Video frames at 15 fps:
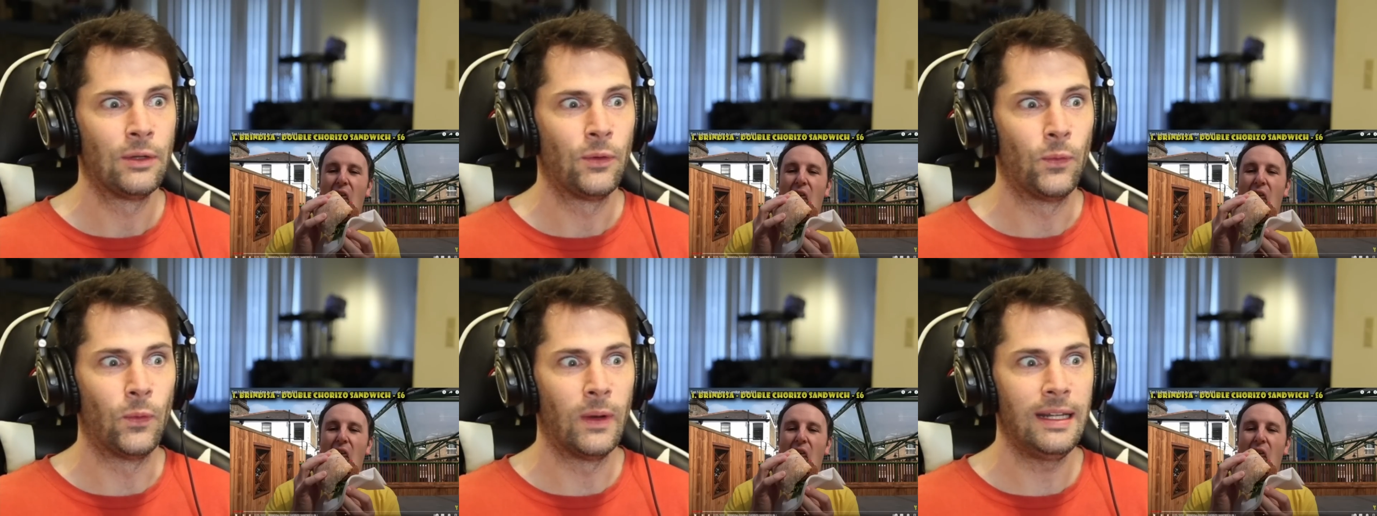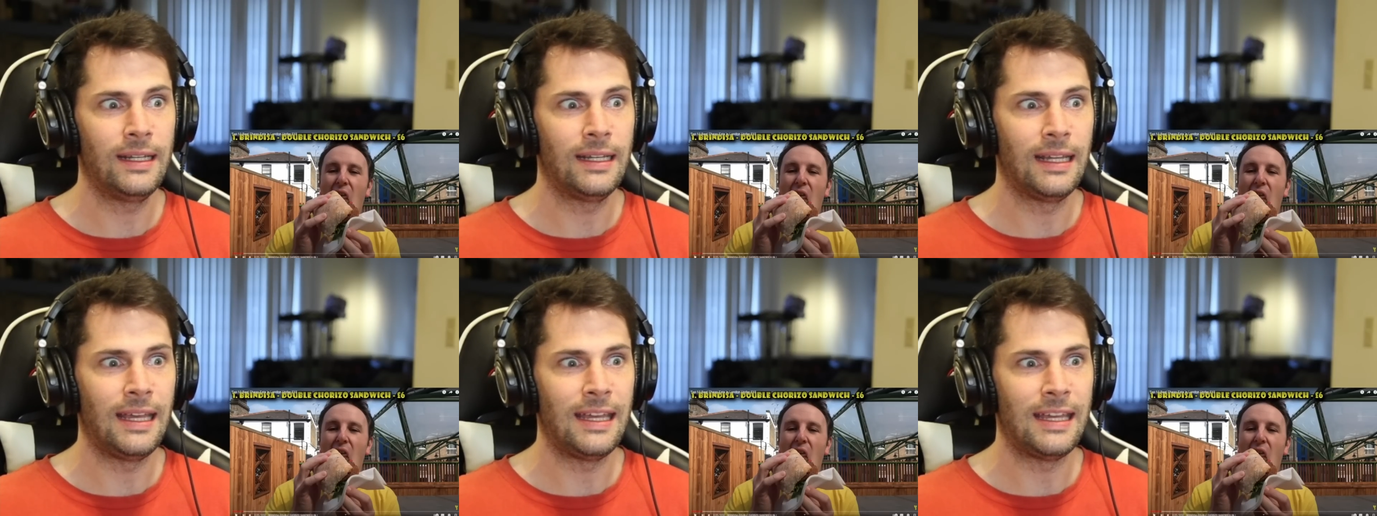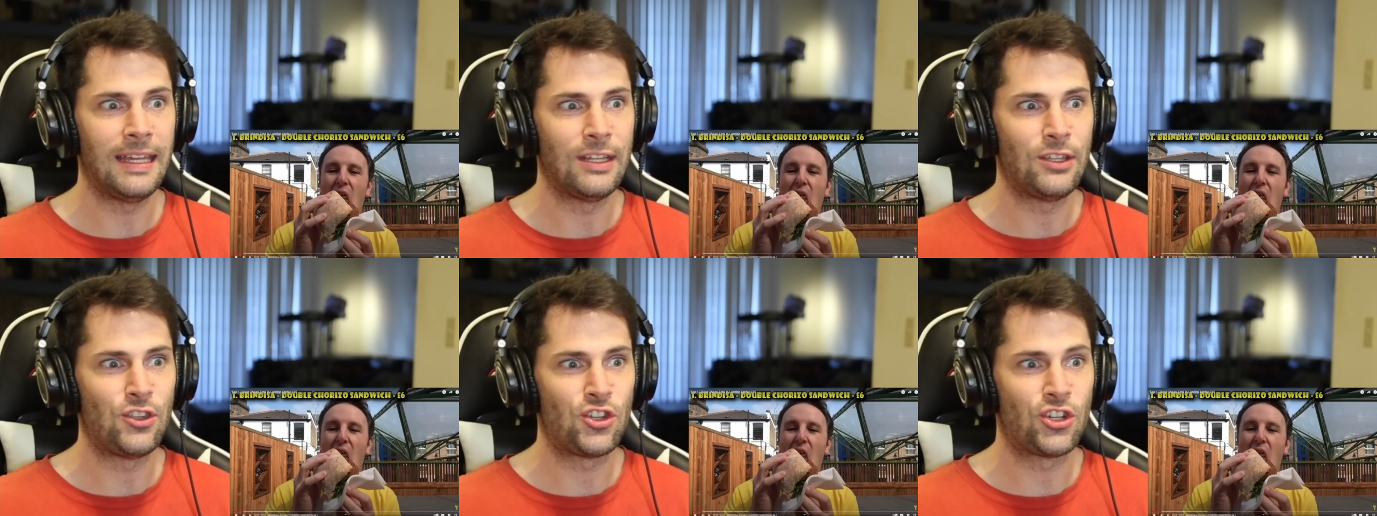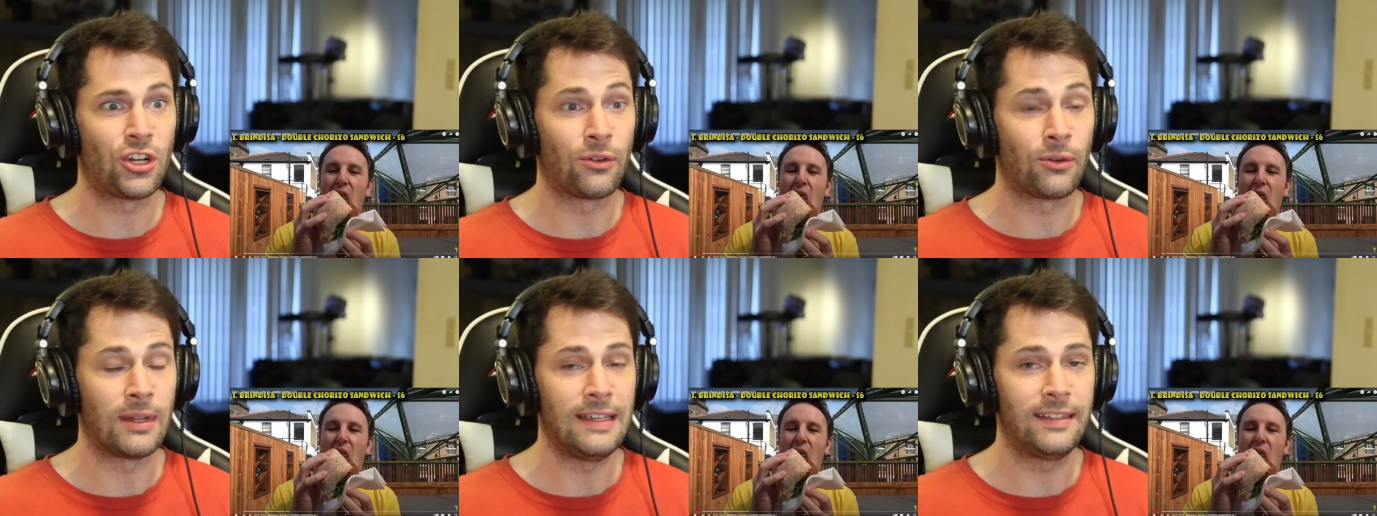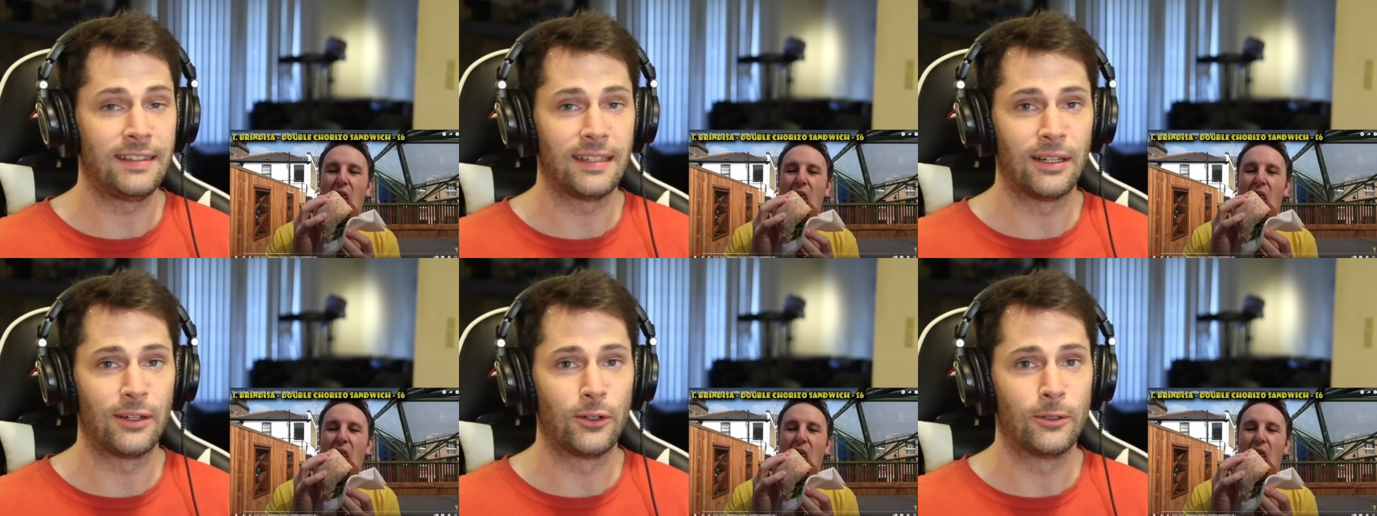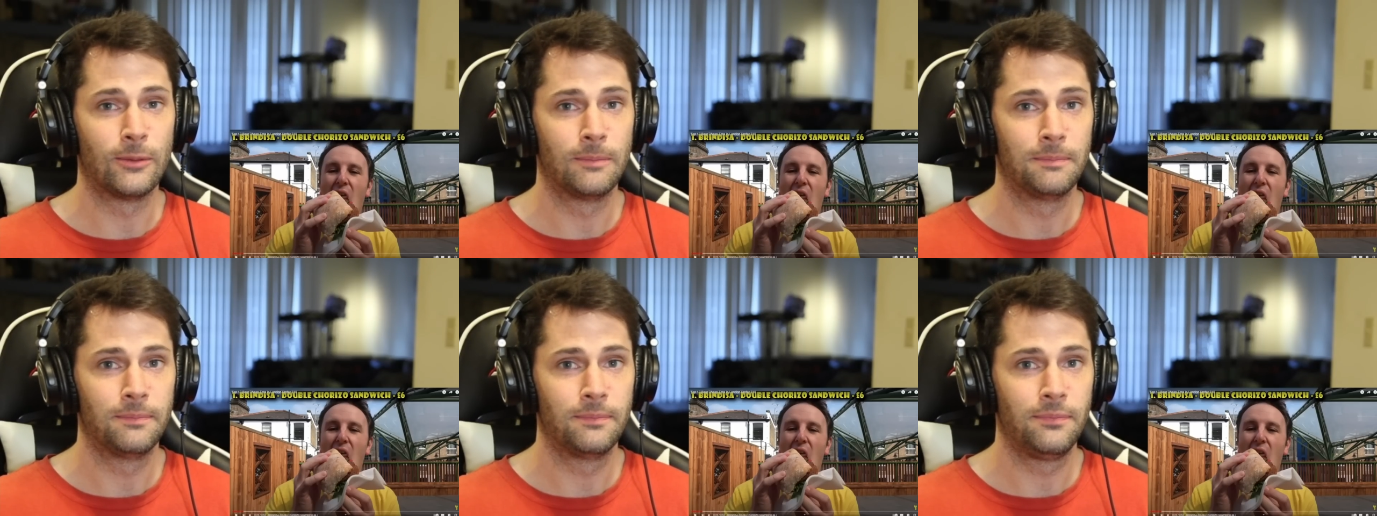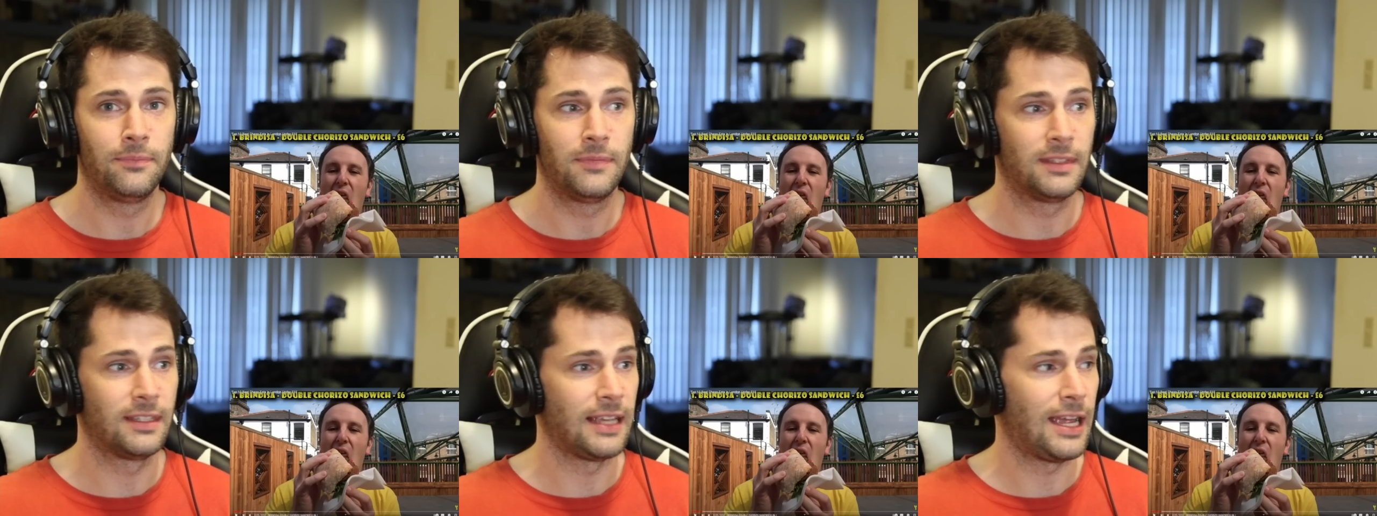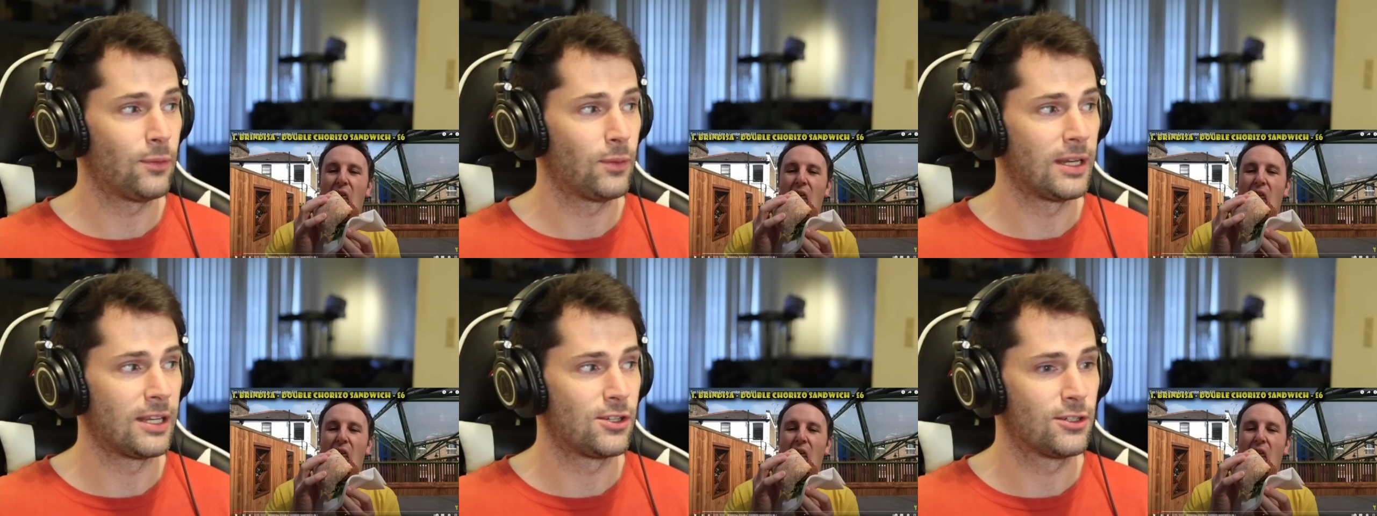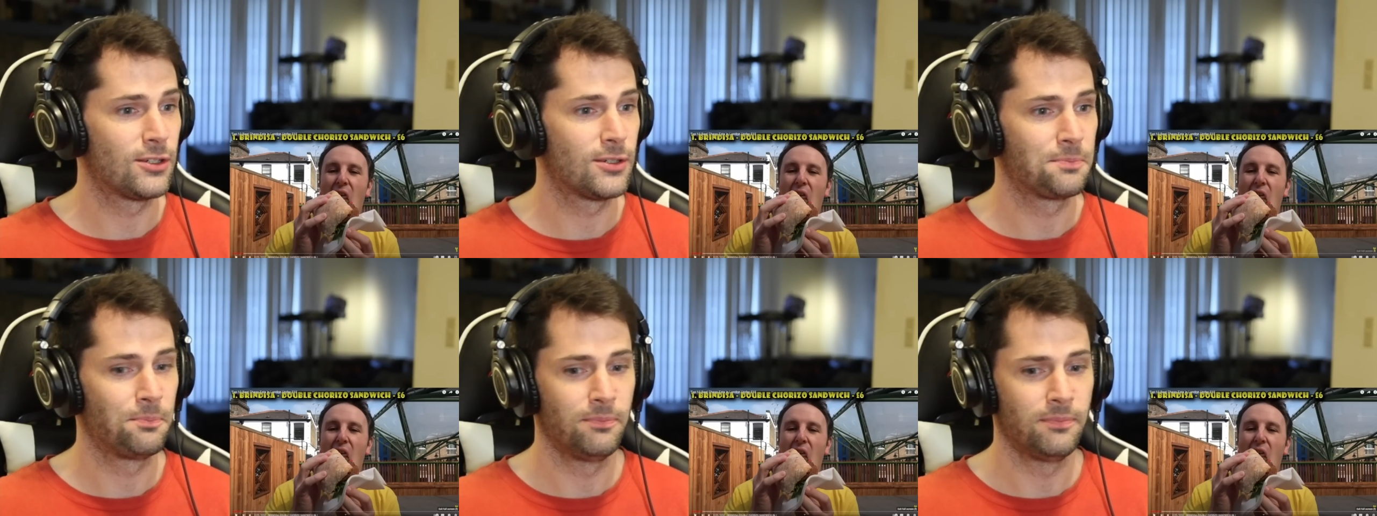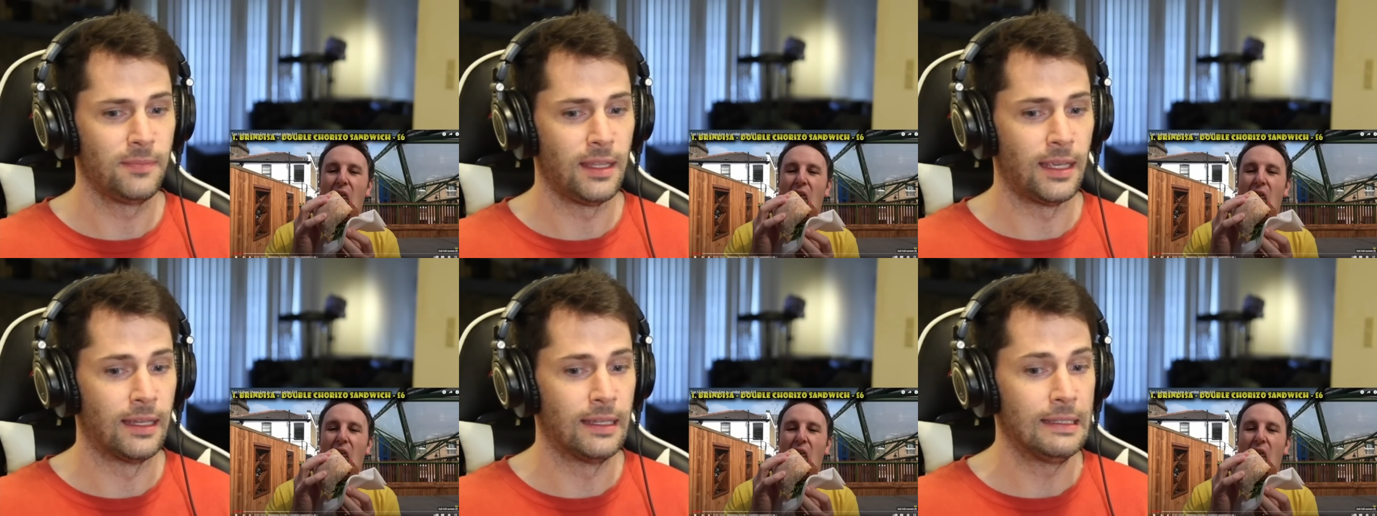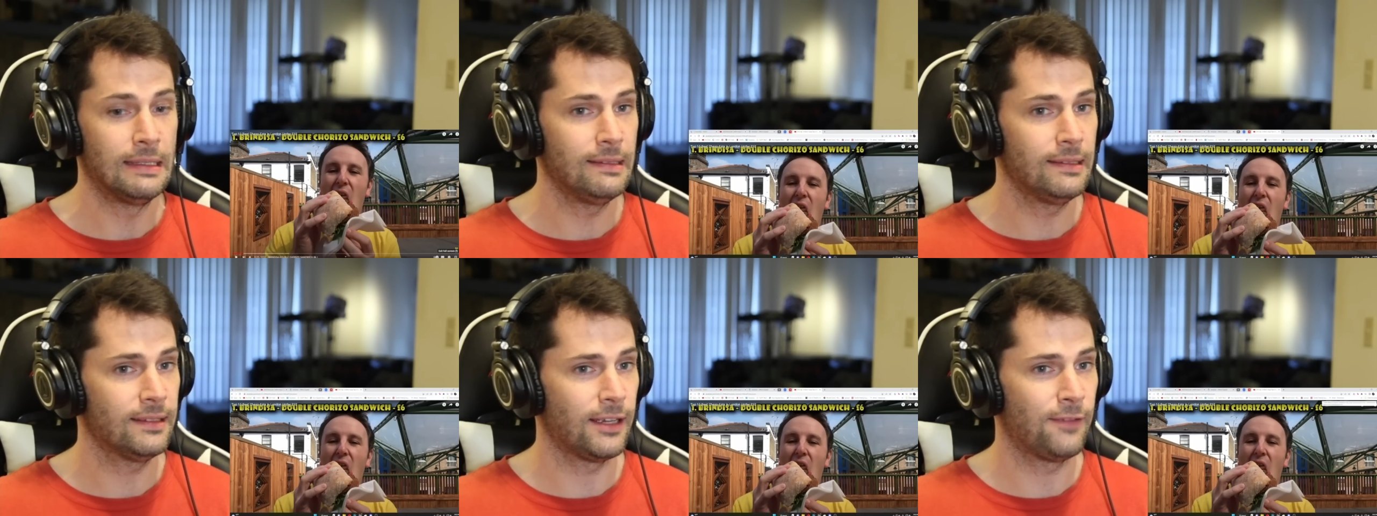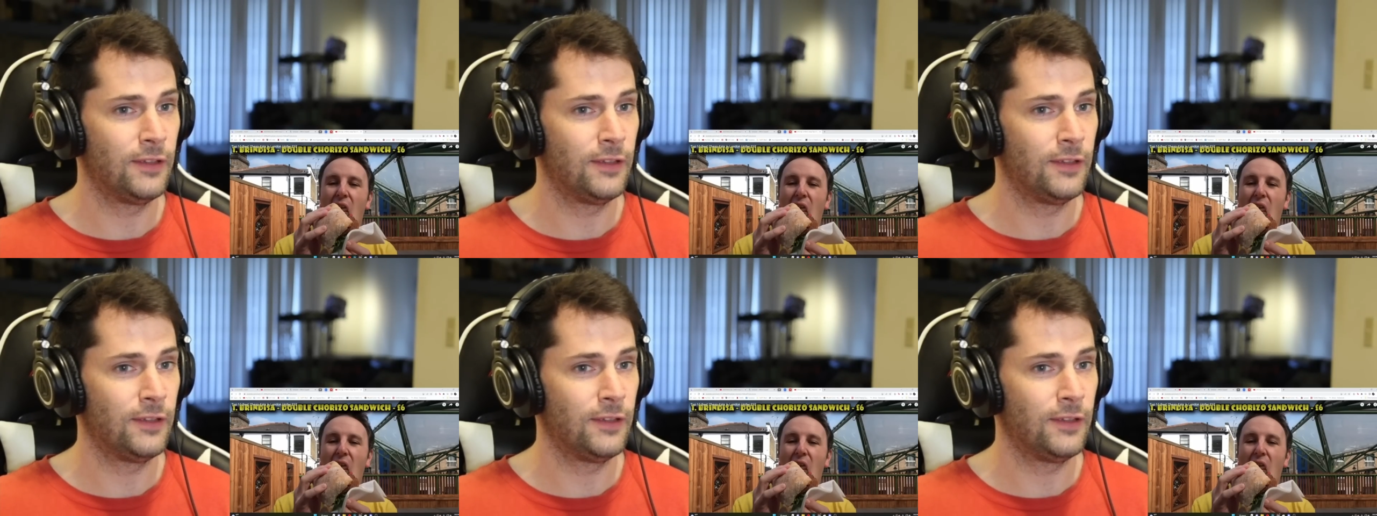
Speaker 1: what a chorizo sandwich is? I